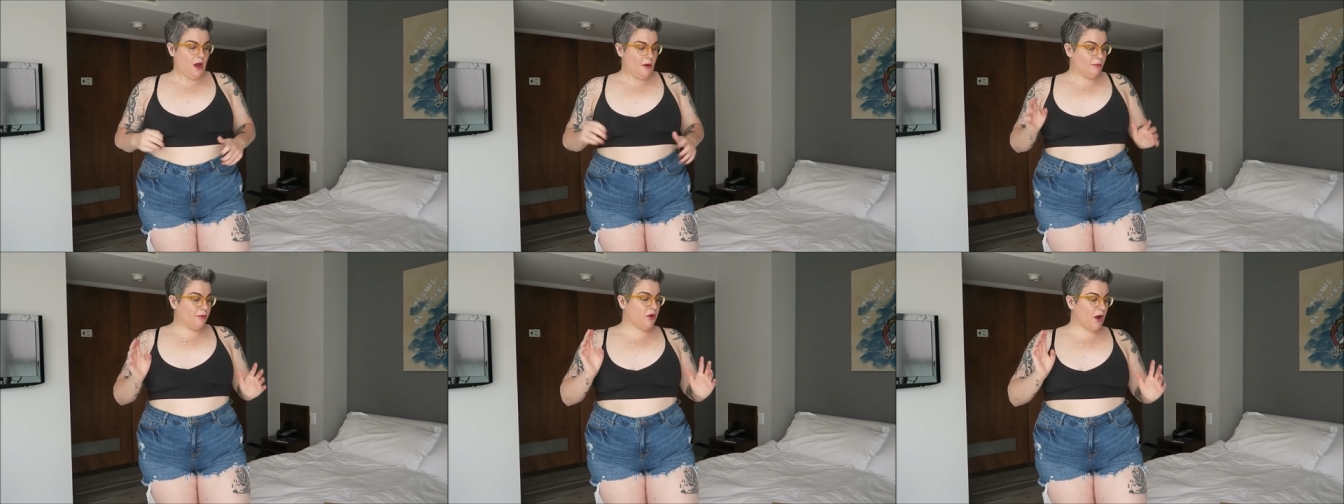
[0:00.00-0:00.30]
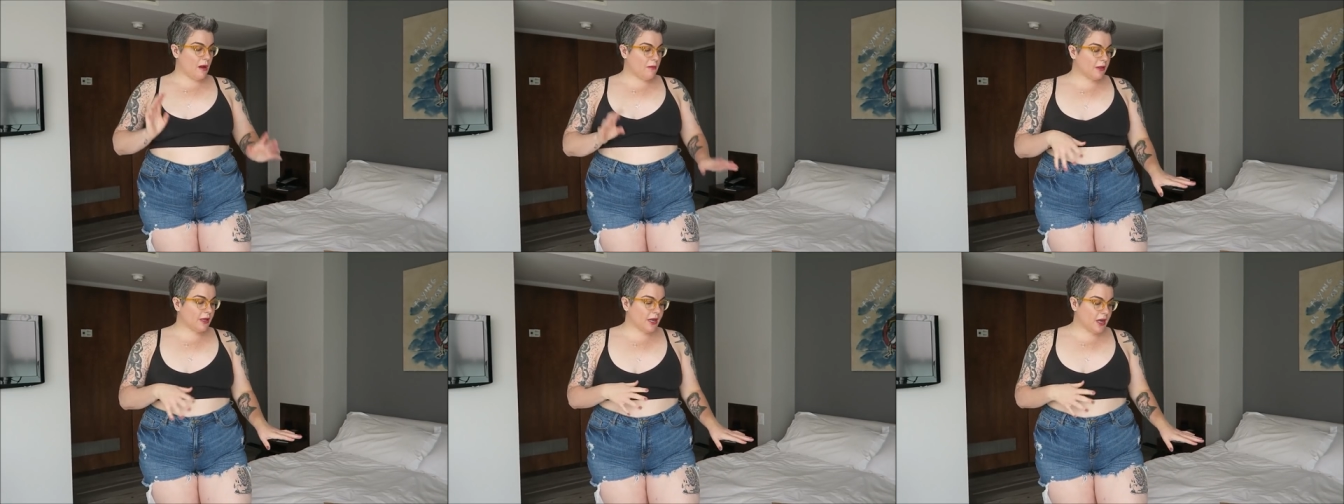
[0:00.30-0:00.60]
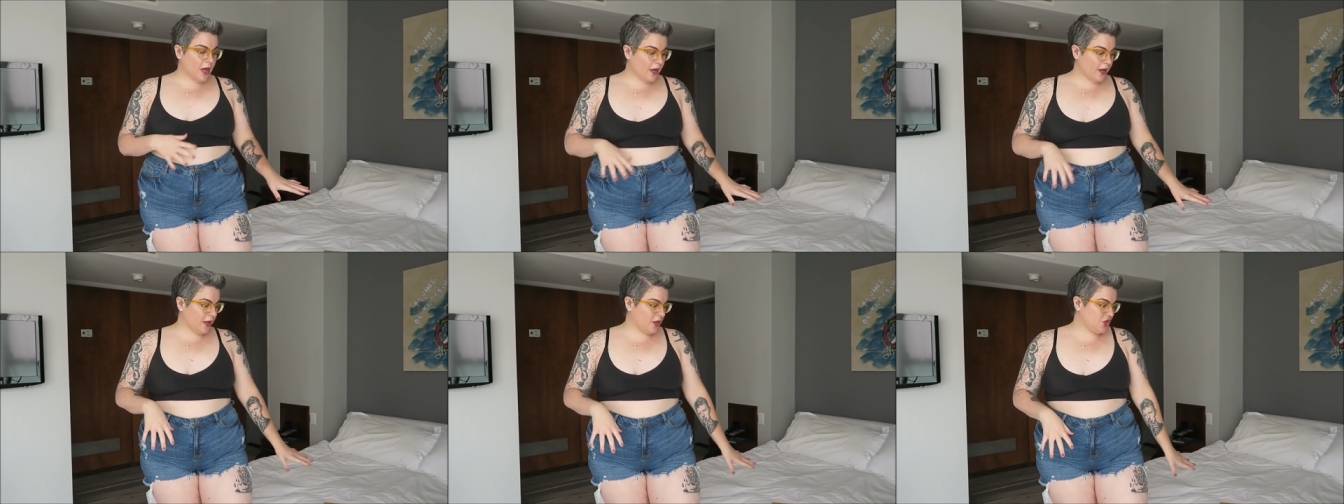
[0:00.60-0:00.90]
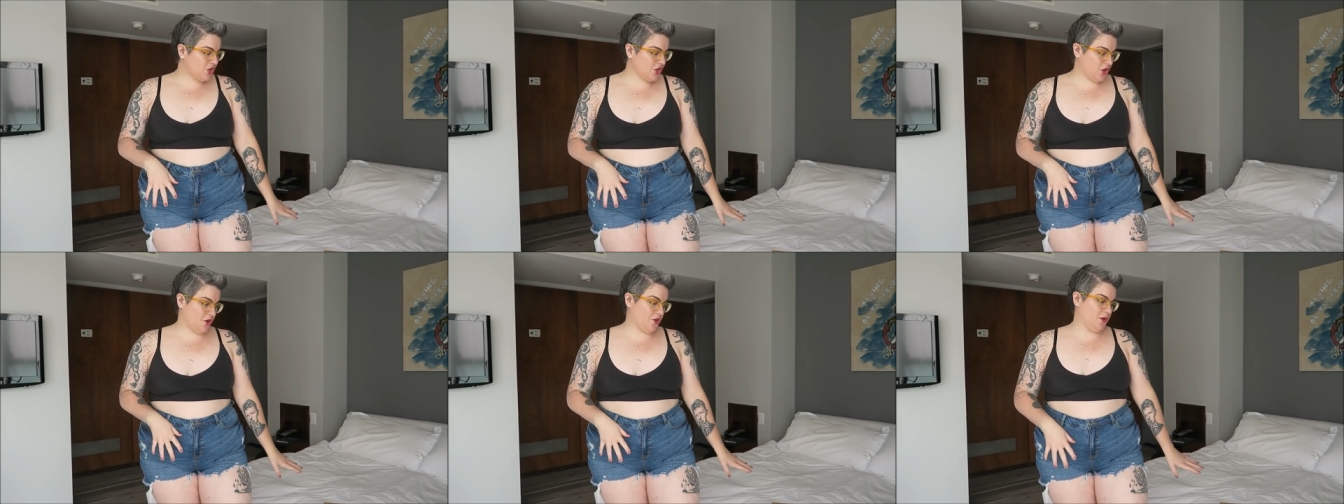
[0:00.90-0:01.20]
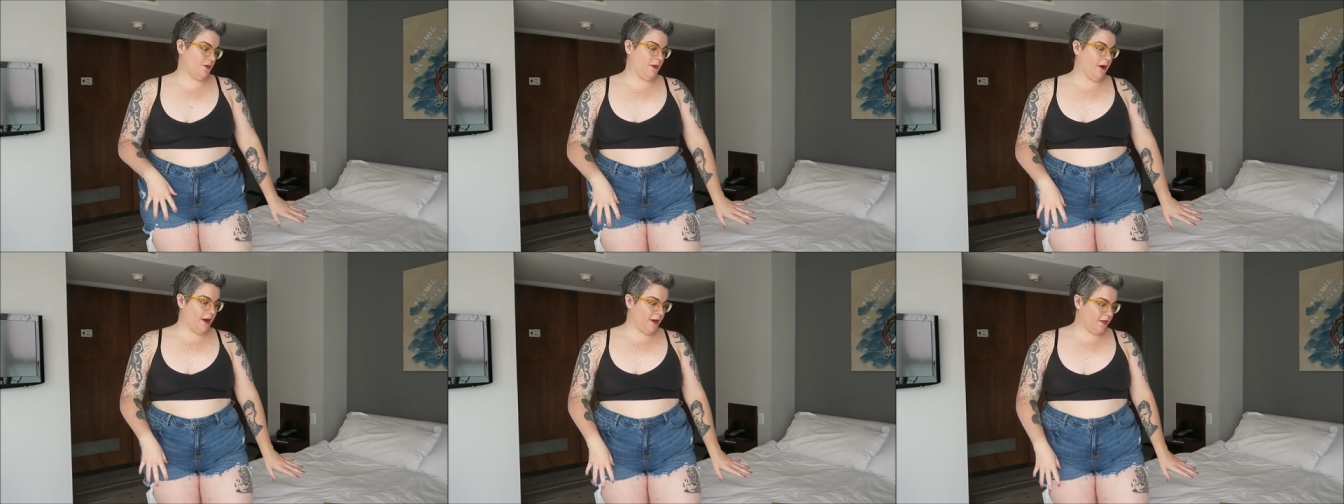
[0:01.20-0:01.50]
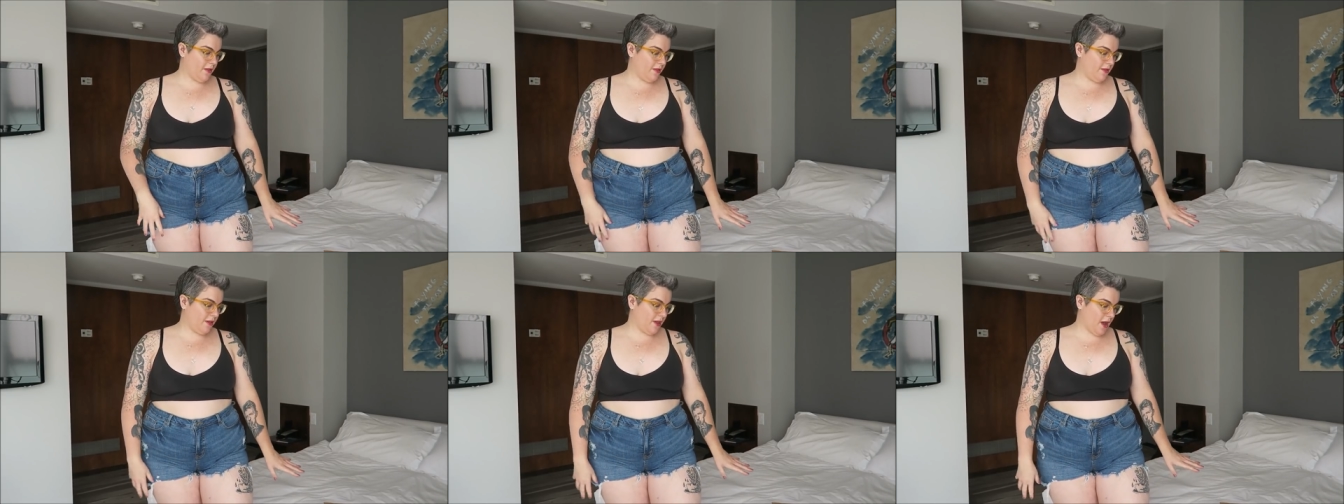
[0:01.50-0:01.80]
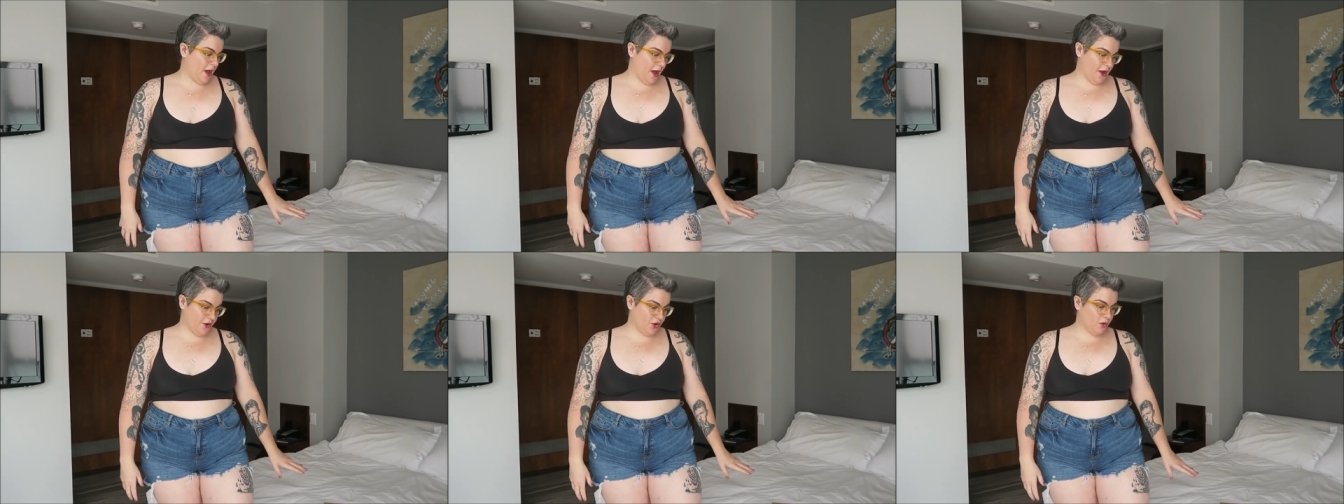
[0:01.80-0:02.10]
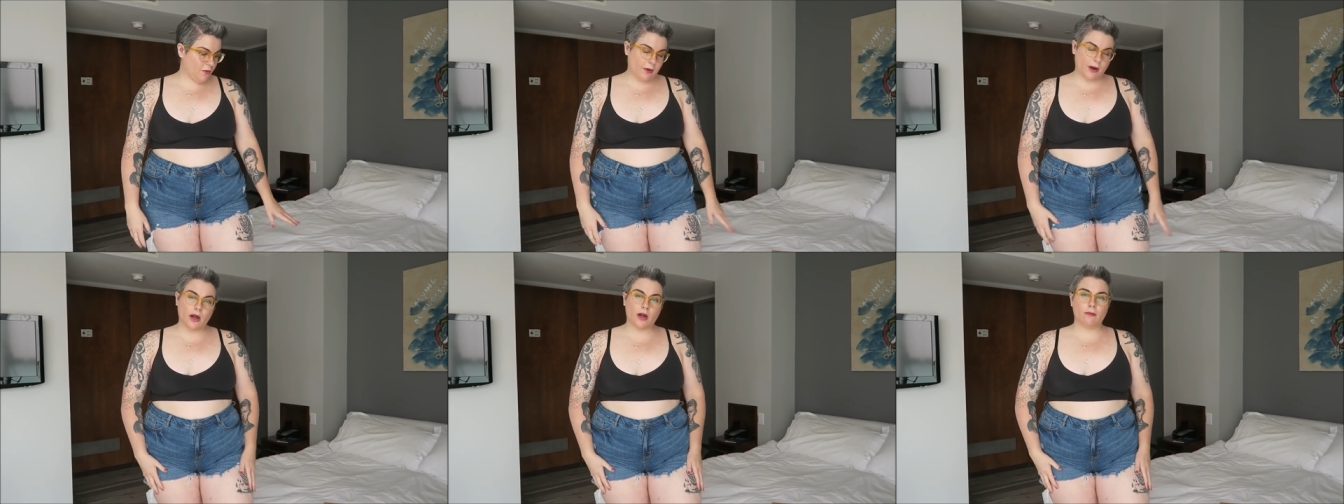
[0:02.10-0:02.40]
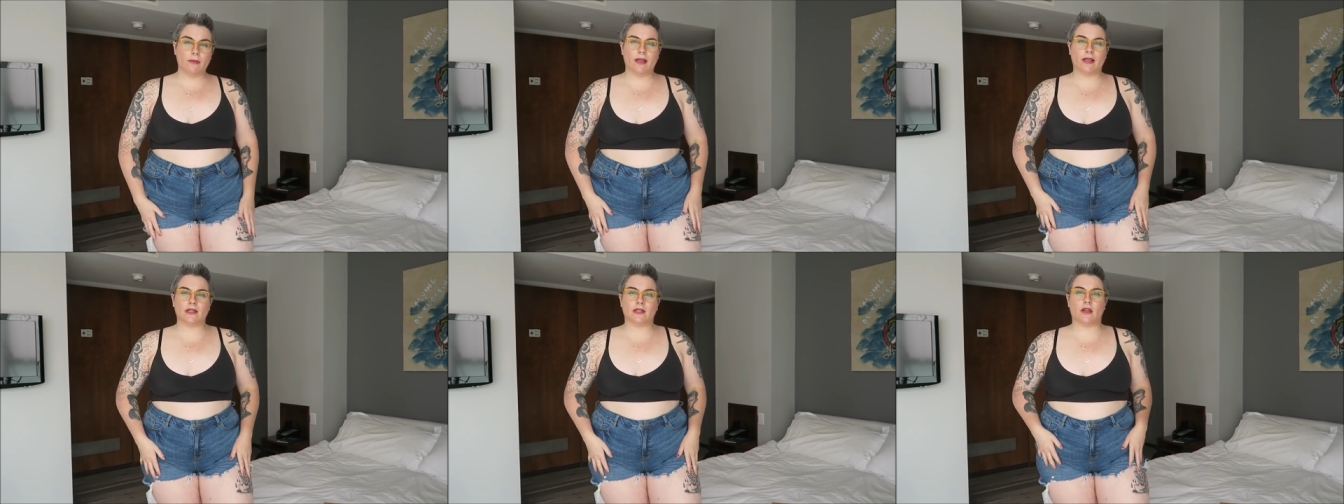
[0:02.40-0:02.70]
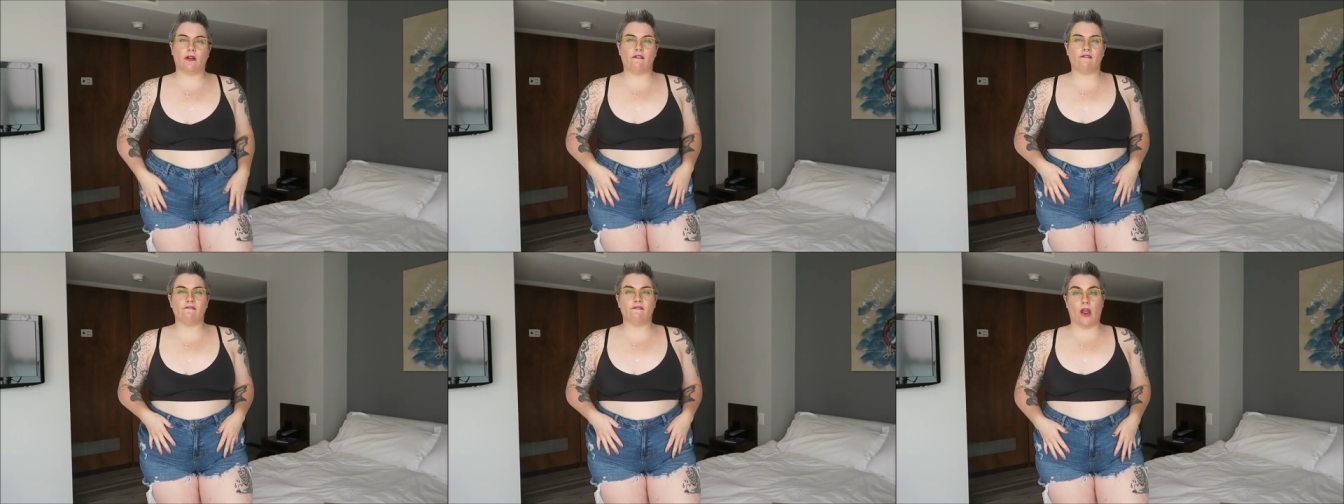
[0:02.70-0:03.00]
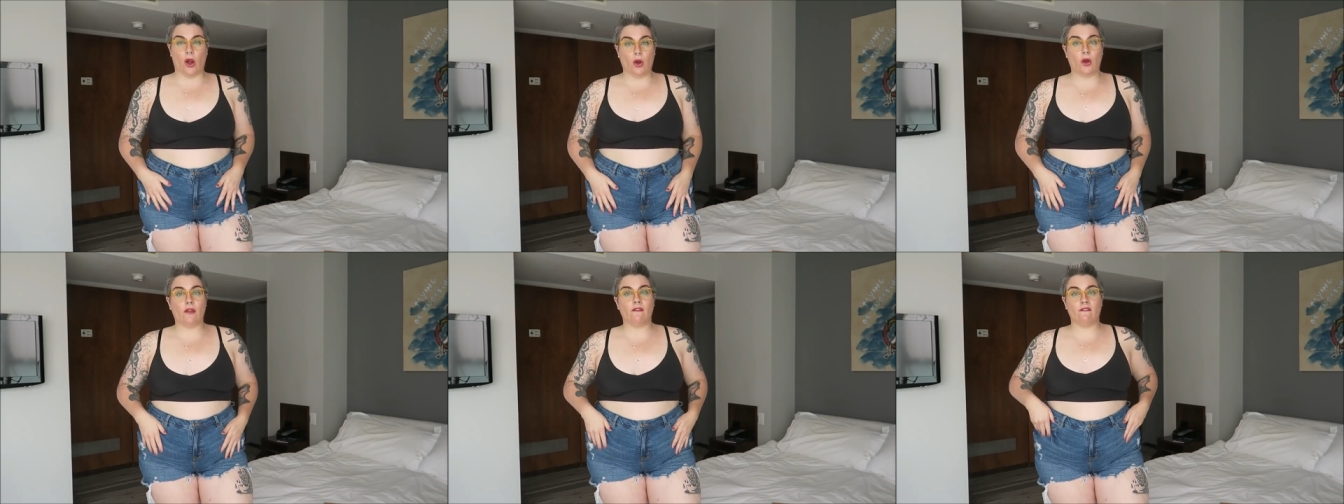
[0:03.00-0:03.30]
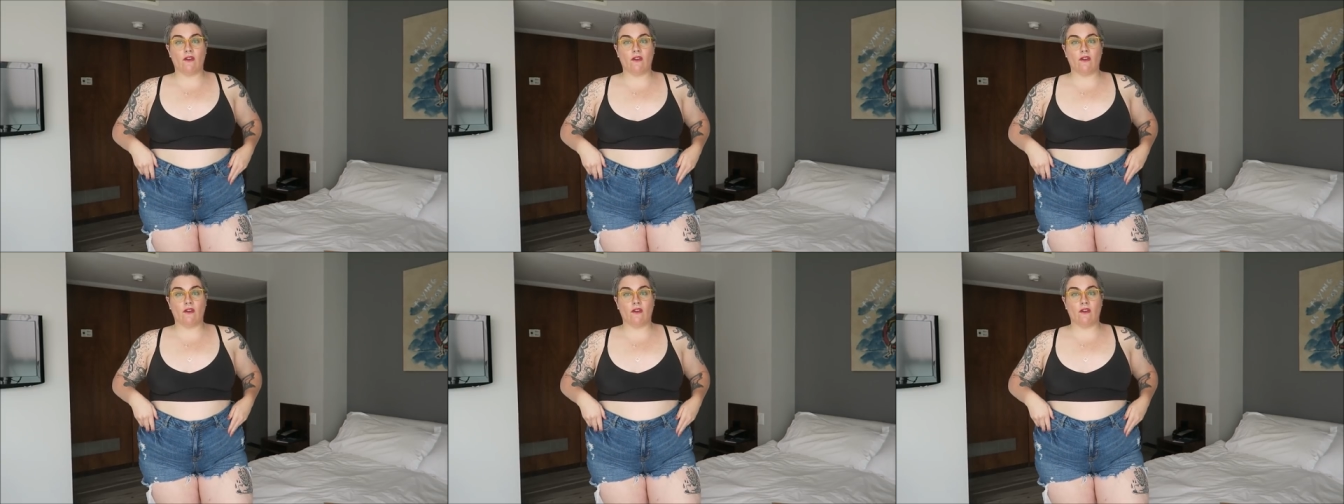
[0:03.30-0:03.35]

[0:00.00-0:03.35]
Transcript: Probably not gonna show you uh, the underwear because they're very,